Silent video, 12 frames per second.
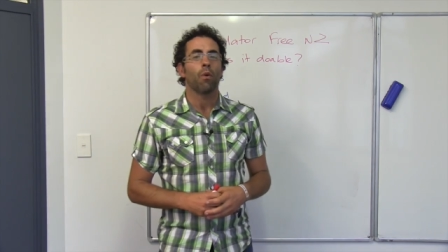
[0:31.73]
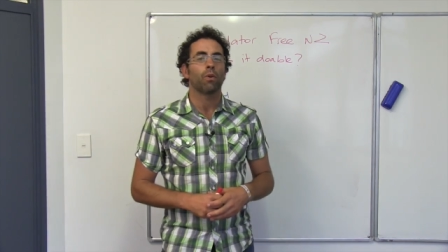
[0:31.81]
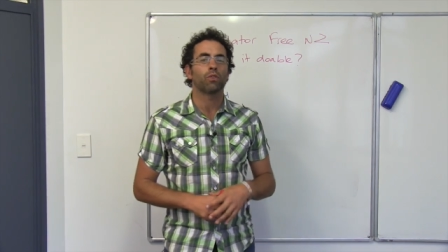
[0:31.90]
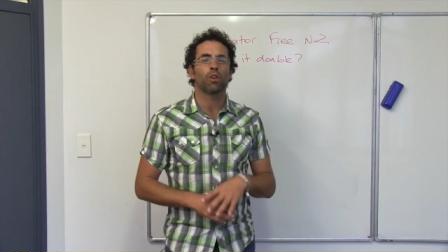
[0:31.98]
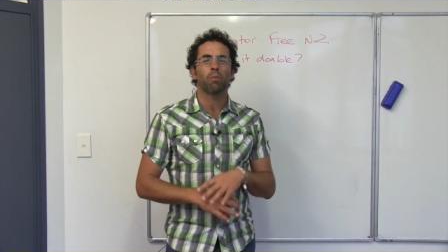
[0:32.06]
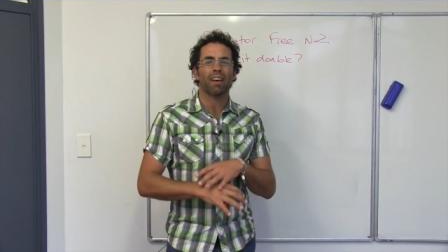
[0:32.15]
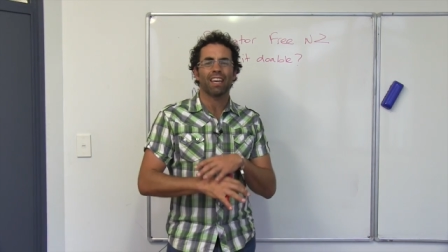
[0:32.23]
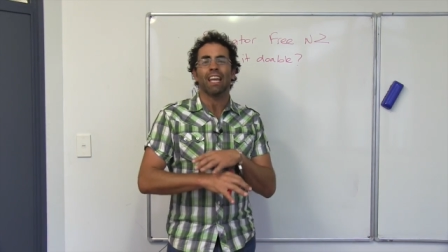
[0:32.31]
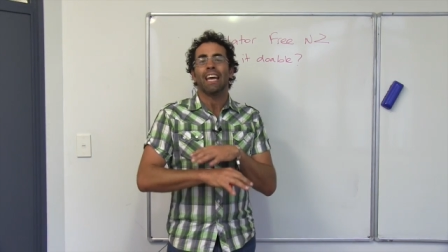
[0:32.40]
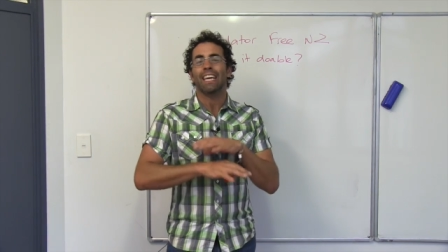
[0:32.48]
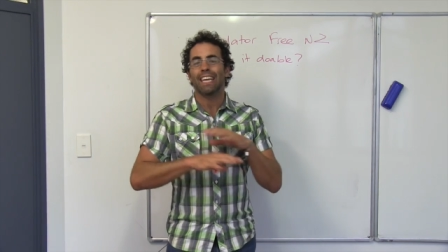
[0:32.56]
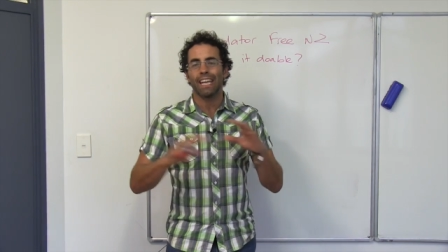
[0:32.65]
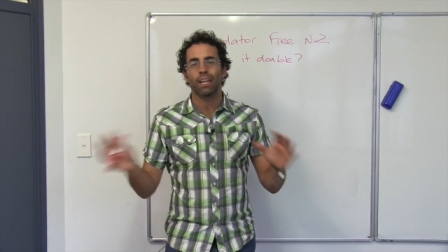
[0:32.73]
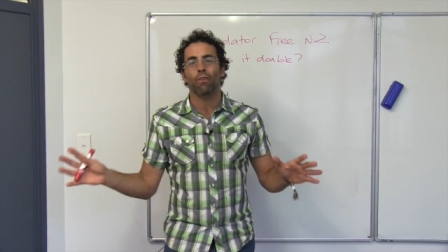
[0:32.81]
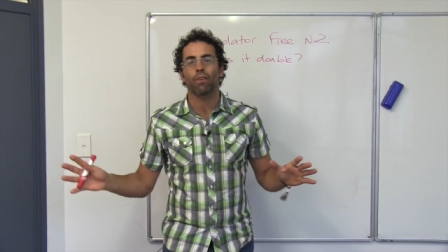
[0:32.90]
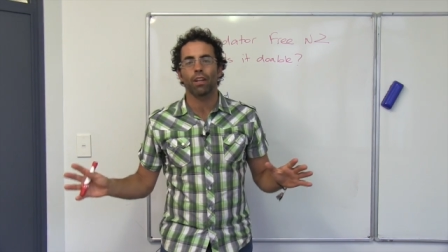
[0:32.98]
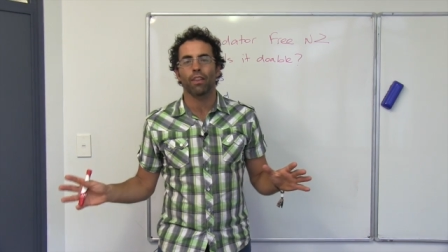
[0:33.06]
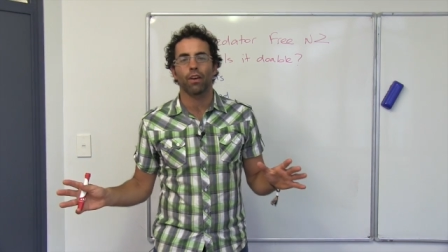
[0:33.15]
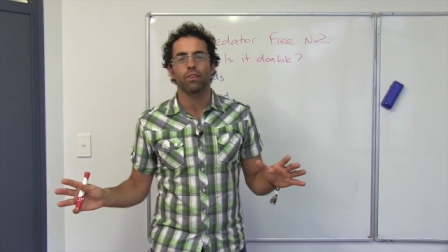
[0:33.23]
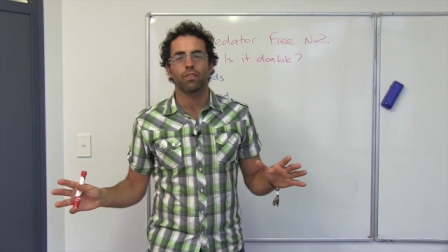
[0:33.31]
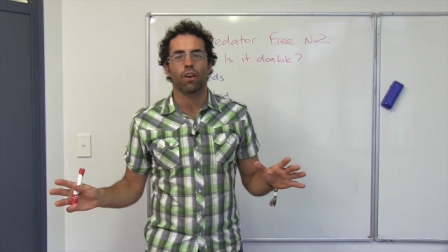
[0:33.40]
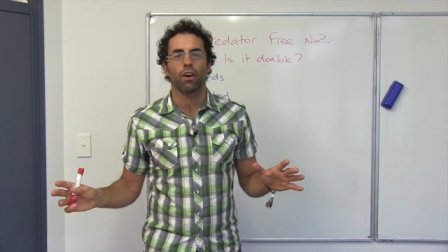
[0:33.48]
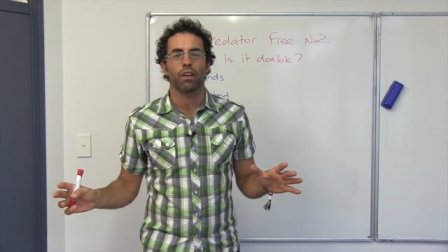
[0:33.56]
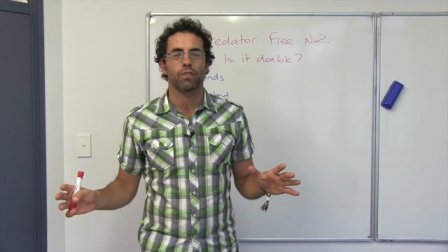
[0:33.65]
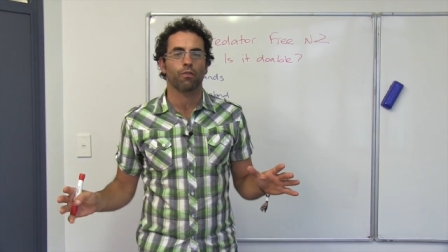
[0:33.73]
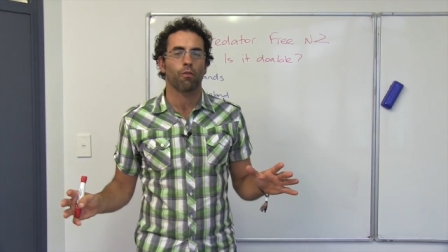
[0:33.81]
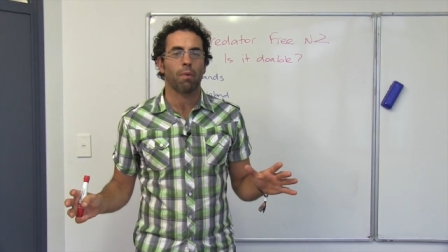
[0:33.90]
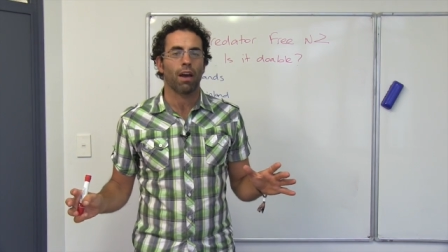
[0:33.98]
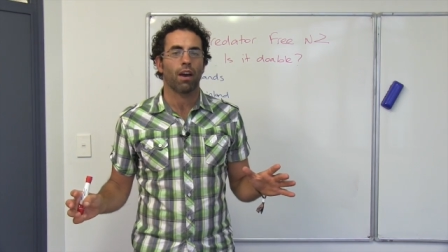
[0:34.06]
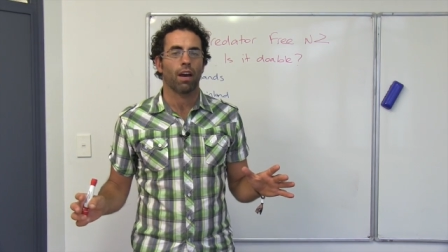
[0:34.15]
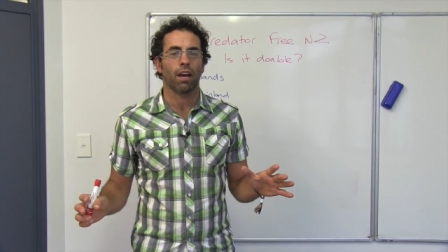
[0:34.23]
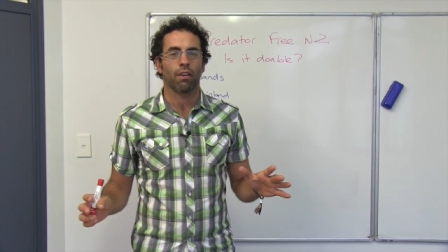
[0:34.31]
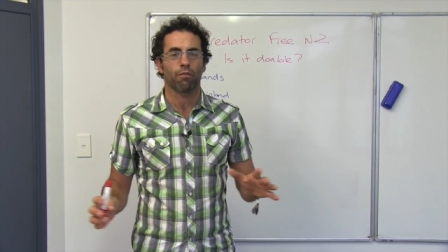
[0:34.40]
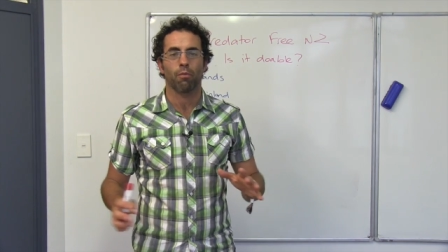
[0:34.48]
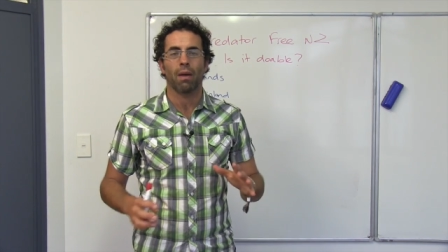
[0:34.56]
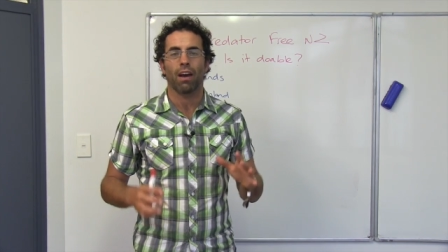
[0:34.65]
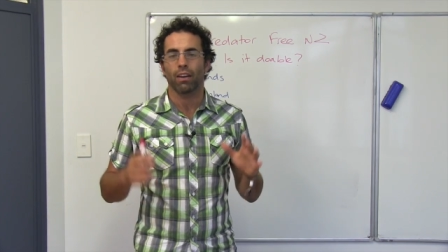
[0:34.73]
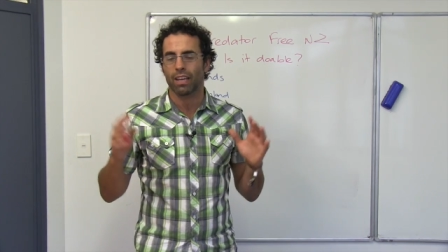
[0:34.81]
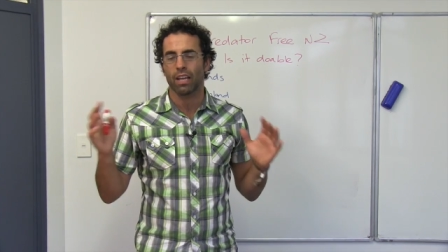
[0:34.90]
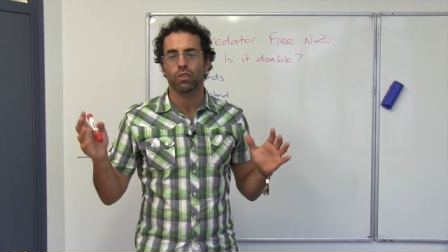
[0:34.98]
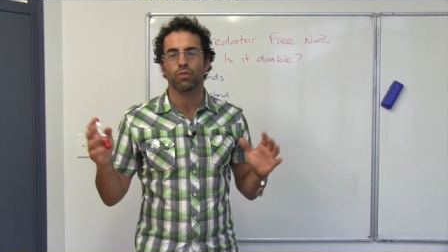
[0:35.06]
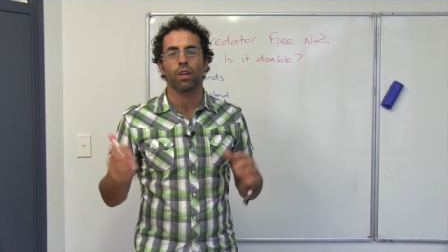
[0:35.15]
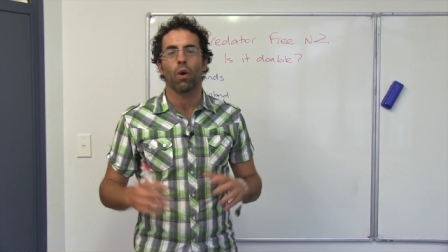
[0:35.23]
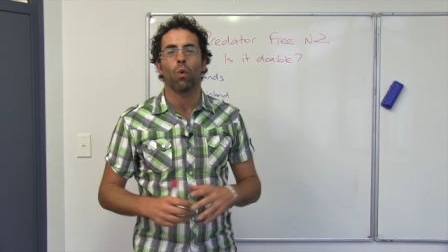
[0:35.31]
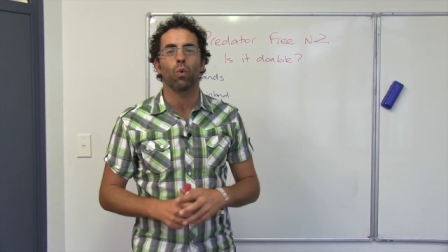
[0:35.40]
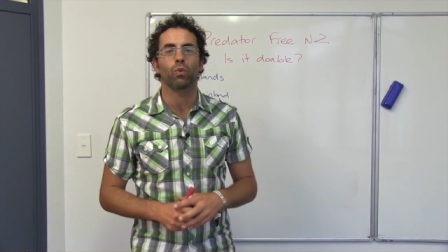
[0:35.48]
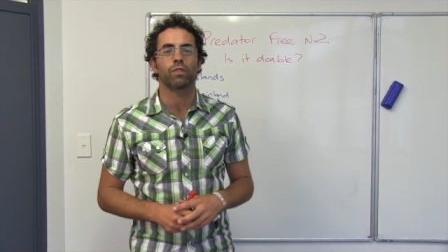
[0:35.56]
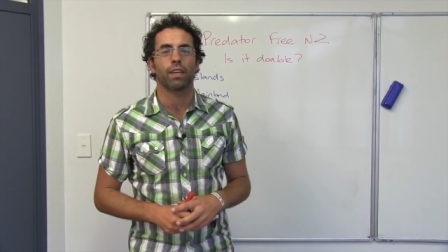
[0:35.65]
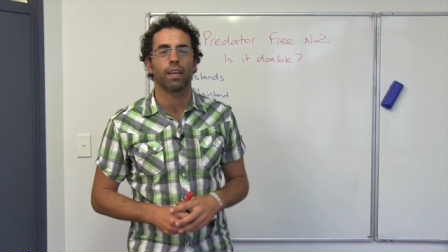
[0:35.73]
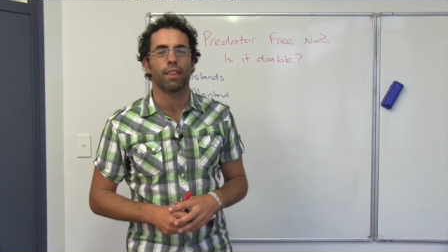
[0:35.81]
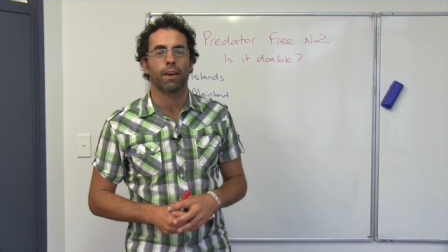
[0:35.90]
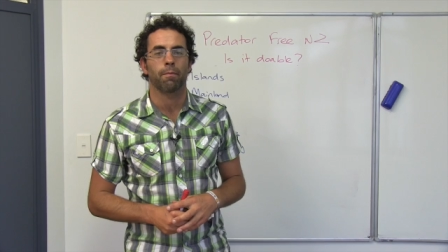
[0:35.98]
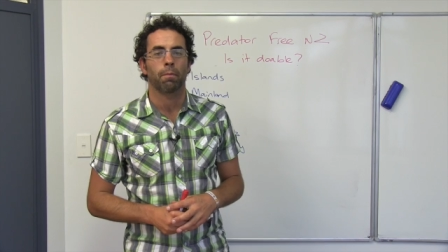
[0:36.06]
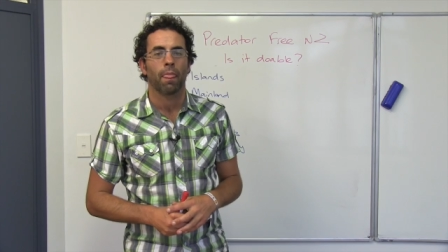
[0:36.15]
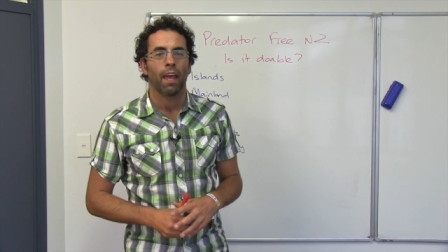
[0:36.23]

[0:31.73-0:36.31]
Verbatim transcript: We're talking about getting rid of those guys from our country altogether.